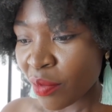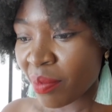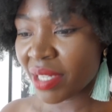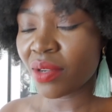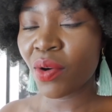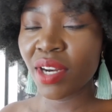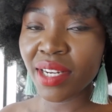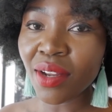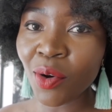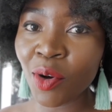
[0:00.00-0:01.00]
but all
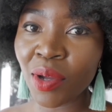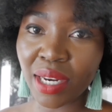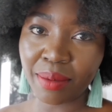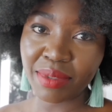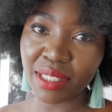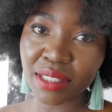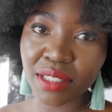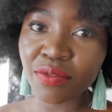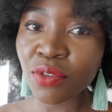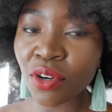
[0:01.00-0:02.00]
in all i'm
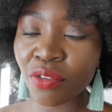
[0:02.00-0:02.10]
just full